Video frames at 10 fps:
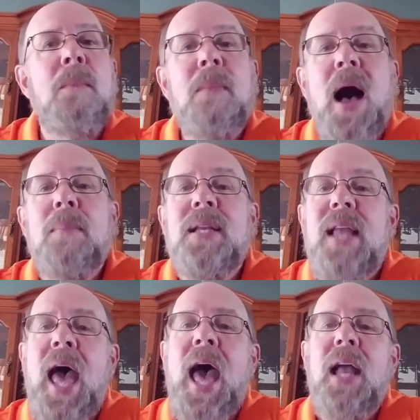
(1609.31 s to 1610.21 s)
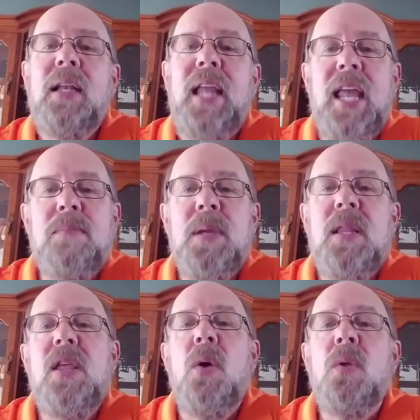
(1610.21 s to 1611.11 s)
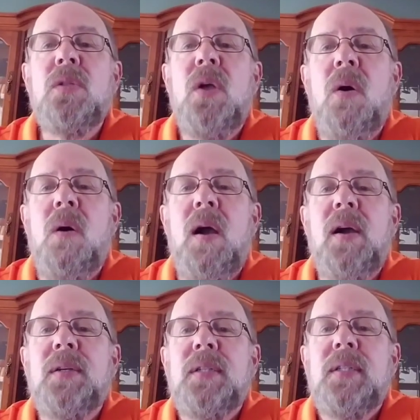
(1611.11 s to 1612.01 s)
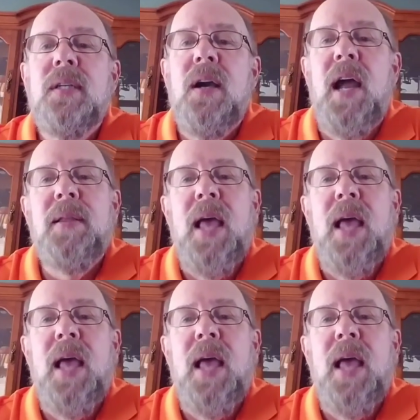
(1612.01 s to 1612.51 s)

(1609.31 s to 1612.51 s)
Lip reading: mom and dad gave me the old car, right?